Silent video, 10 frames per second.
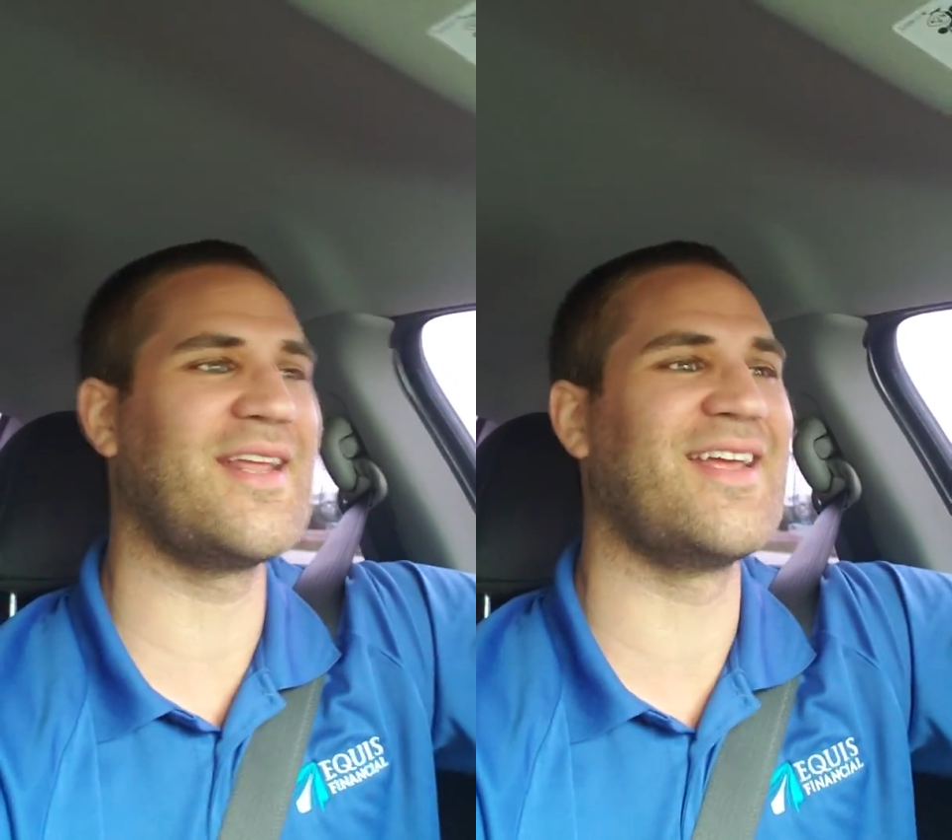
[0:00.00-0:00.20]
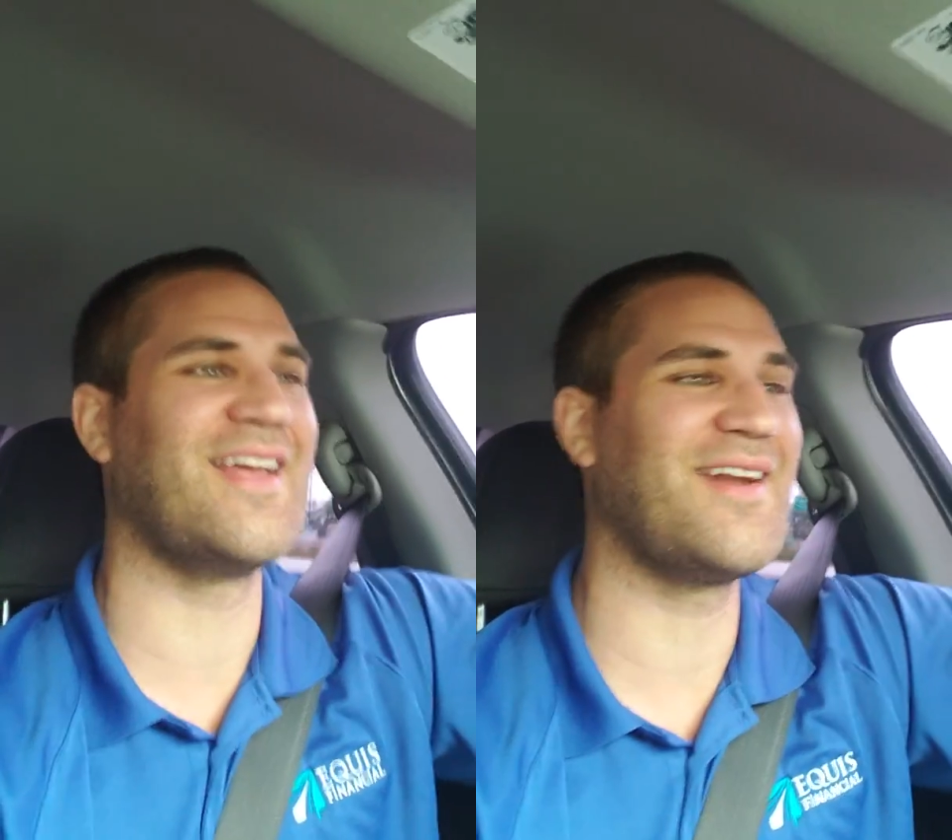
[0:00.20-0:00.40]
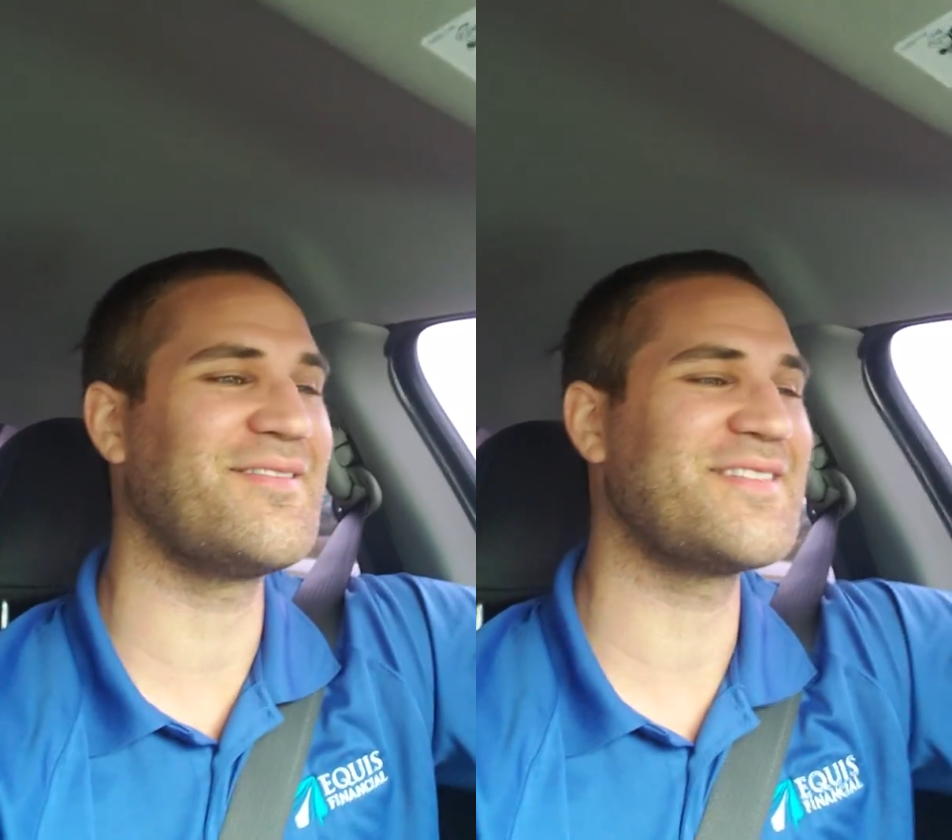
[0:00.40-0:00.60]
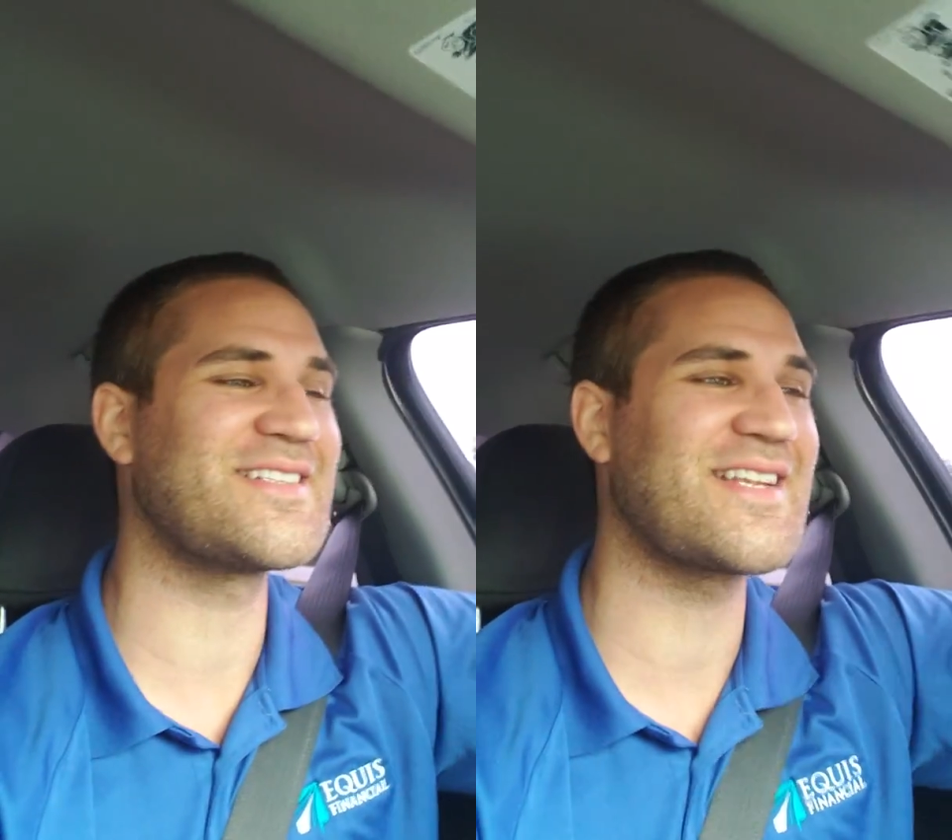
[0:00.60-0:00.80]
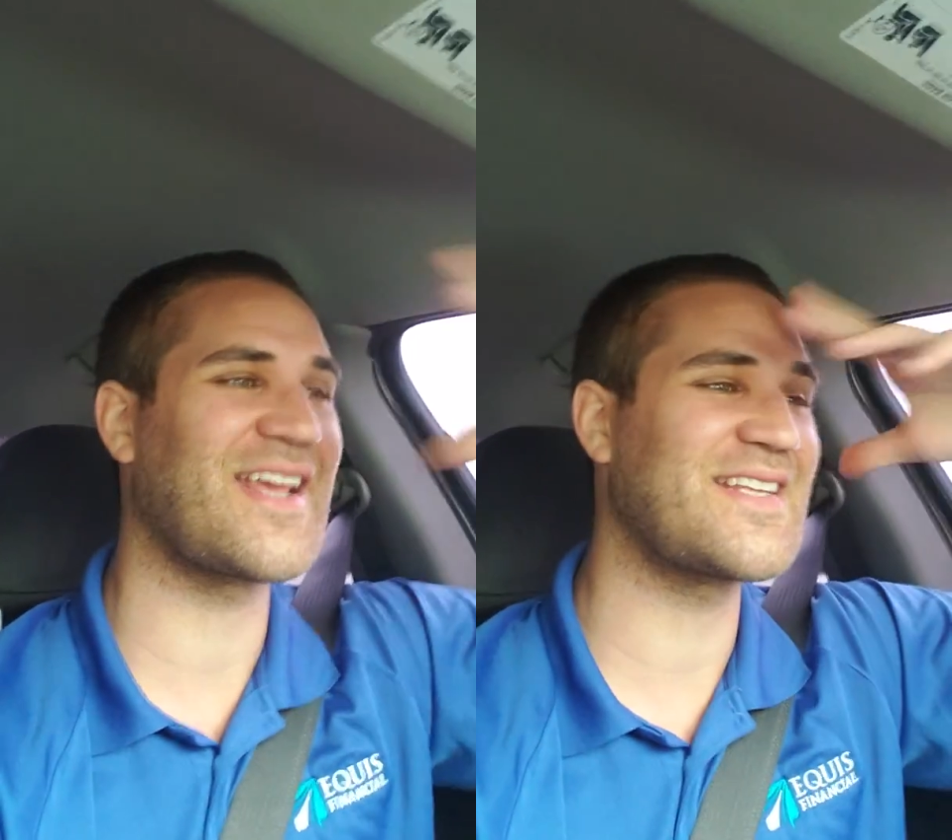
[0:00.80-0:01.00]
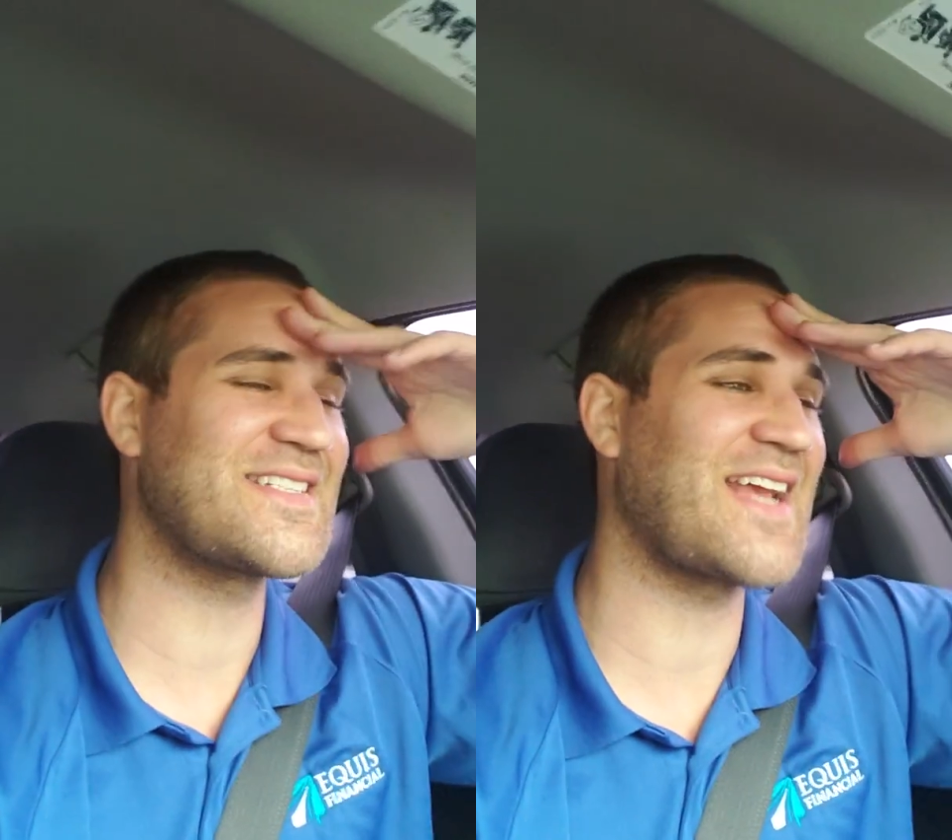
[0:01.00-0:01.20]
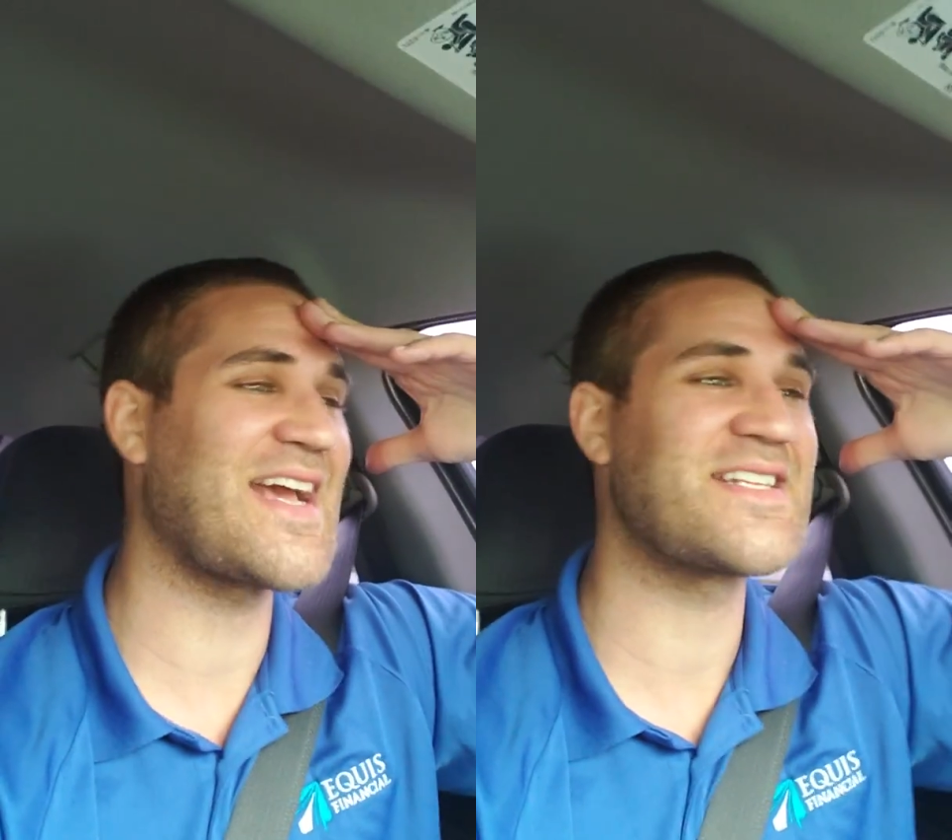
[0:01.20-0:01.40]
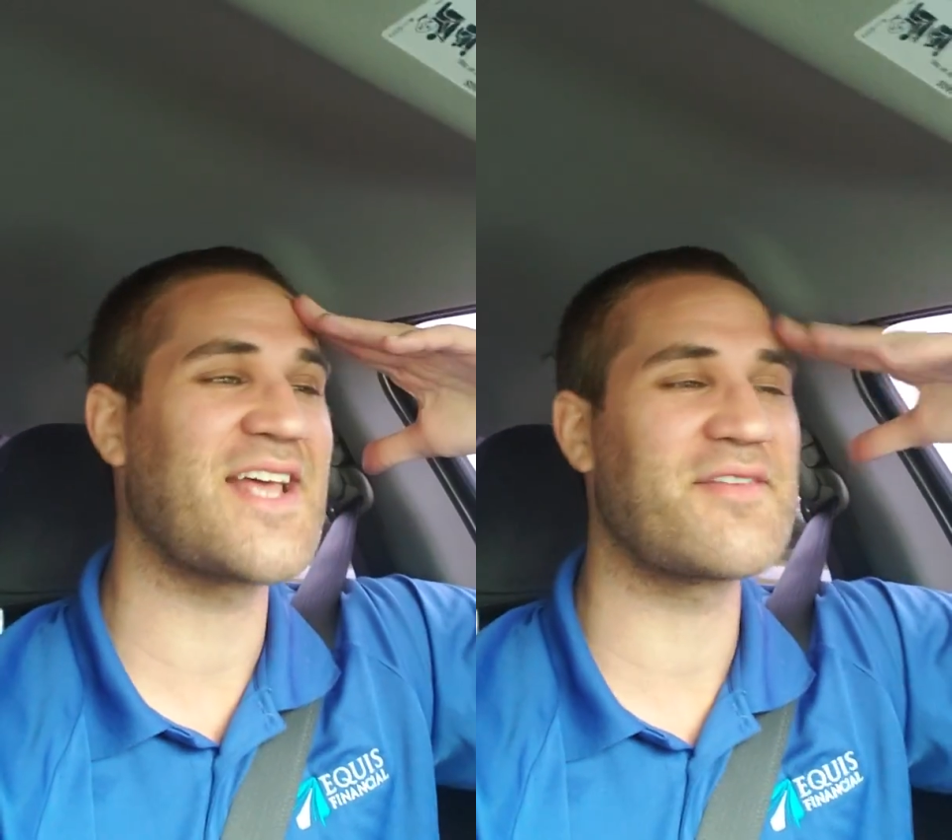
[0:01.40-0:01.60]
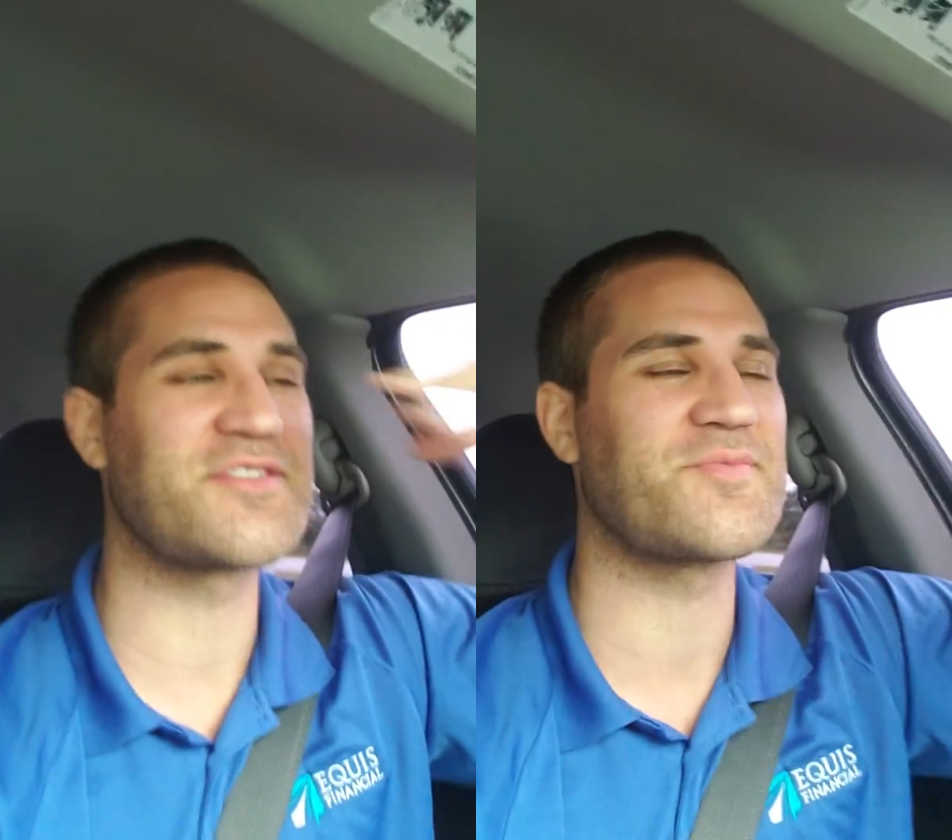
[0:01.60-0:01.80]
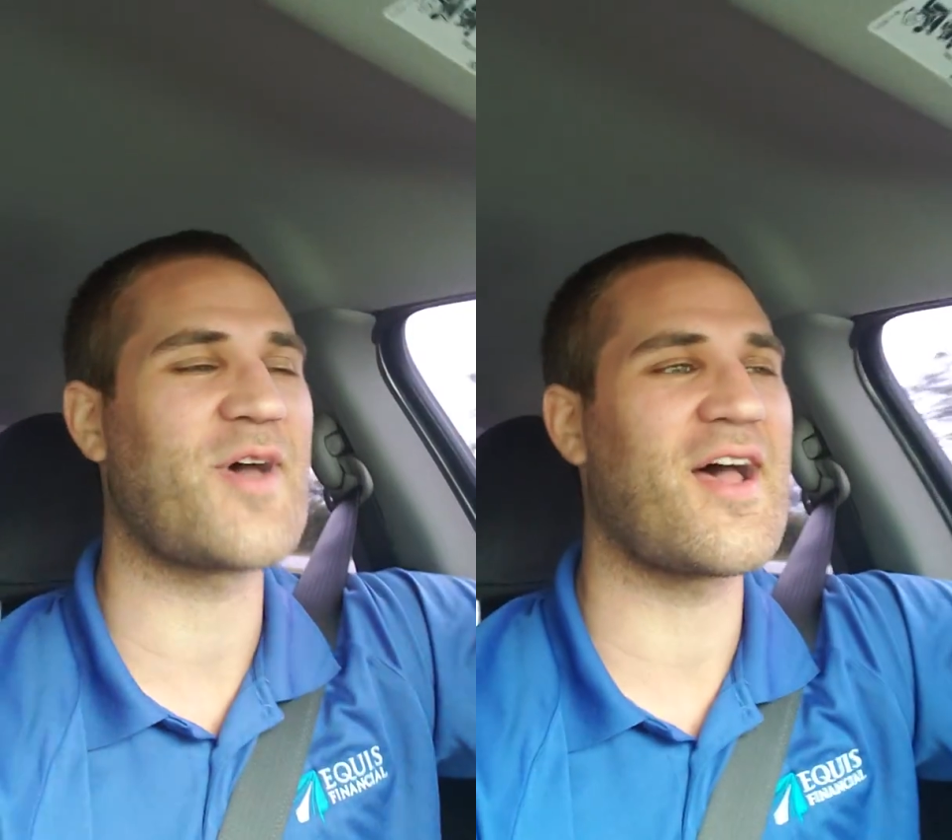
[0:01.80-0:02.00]
And I'm just like, this guy's out of
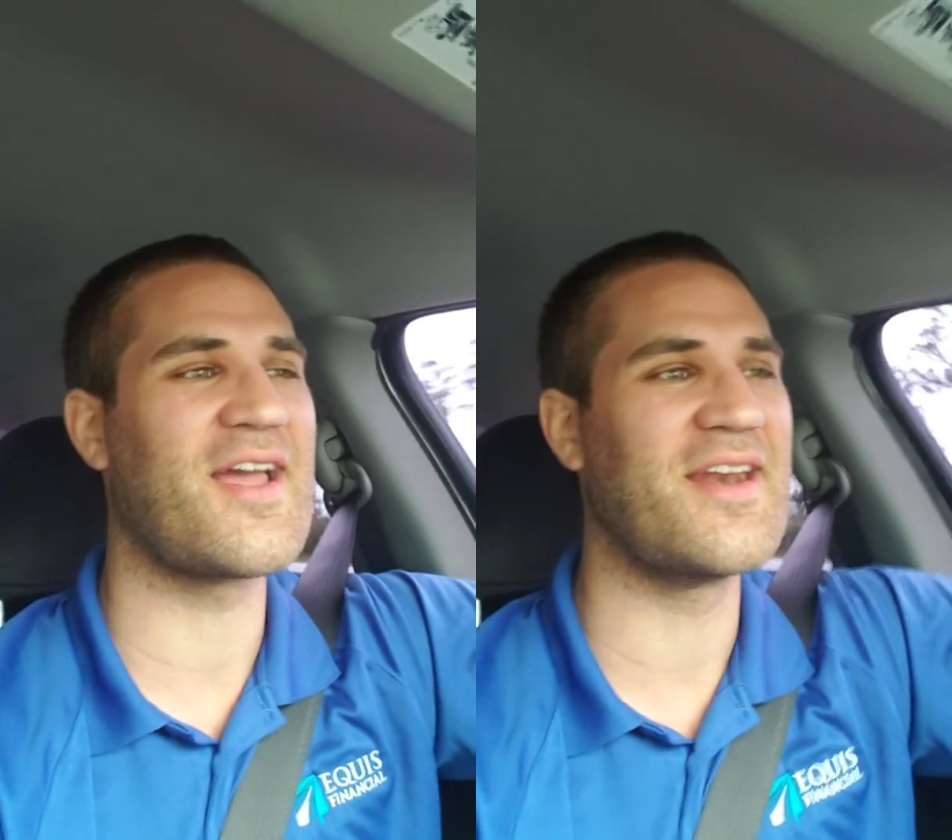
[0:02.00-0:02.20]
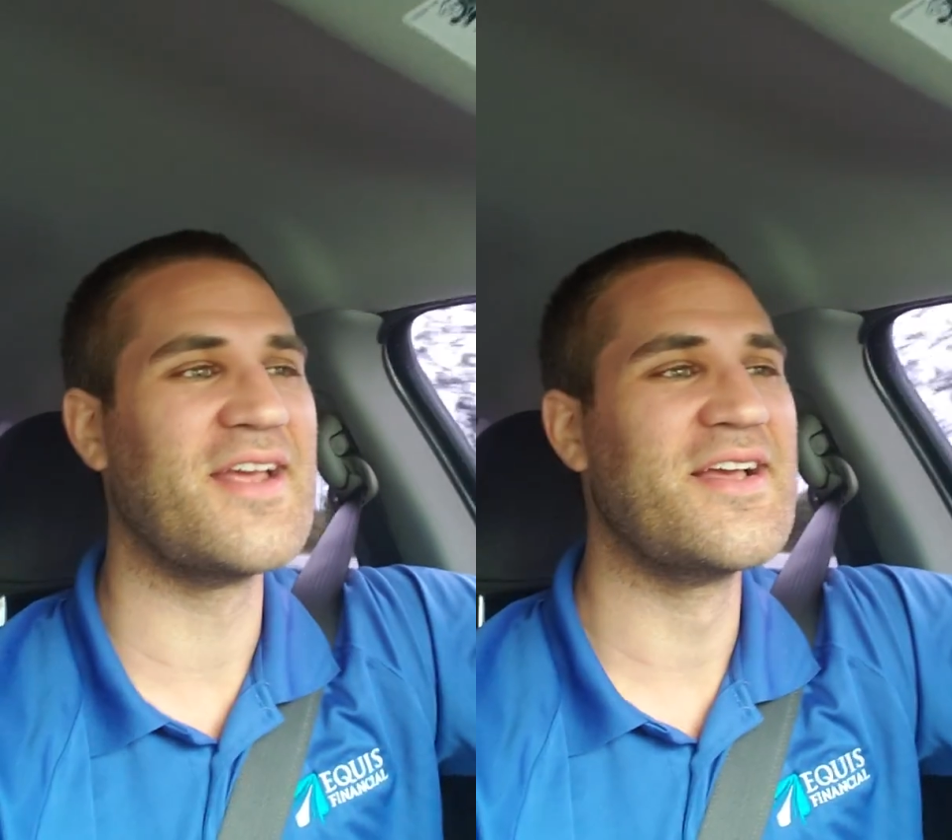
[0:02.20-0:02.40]
his mind.